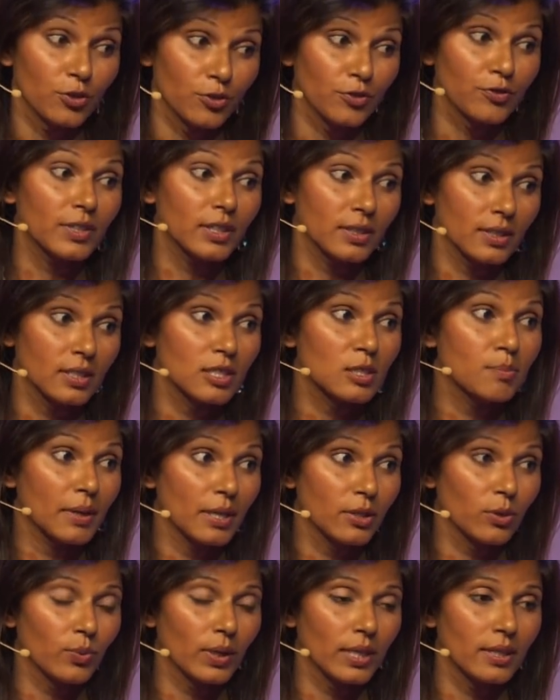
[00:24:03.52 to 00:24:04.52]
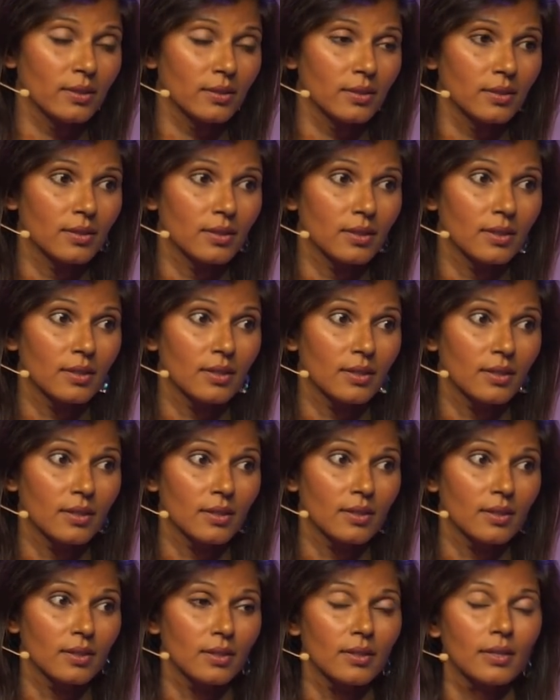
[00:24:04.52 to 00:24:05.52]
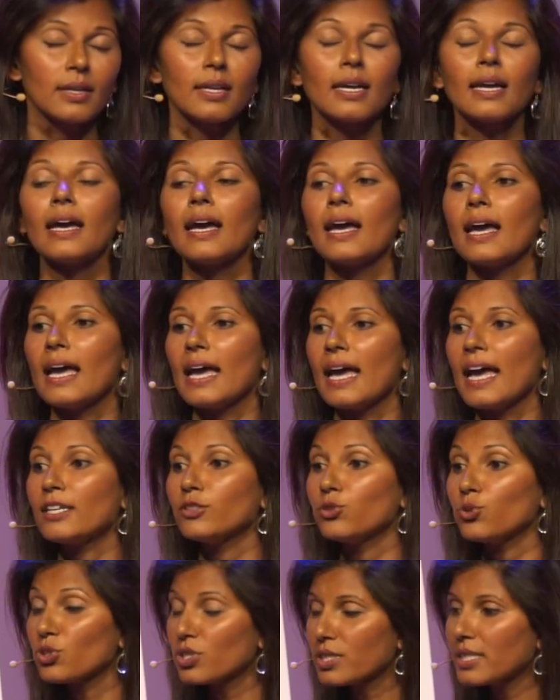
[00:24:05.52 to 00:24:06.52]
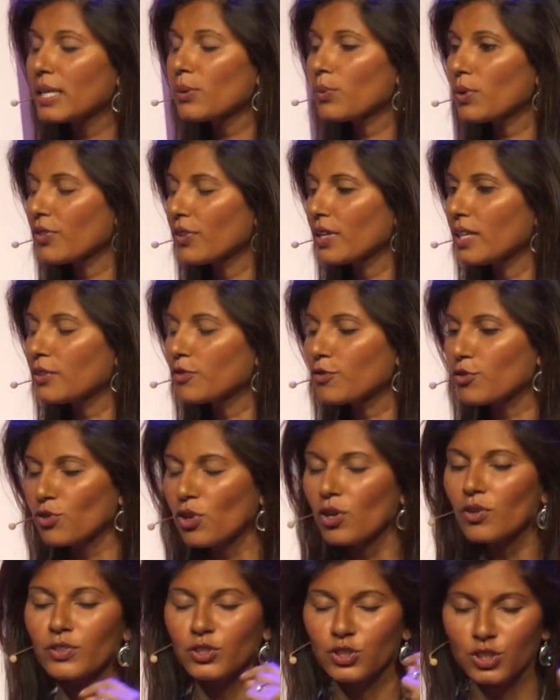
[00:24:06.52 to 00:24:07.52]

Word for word: your feelings, by the way, and you stay with it for all the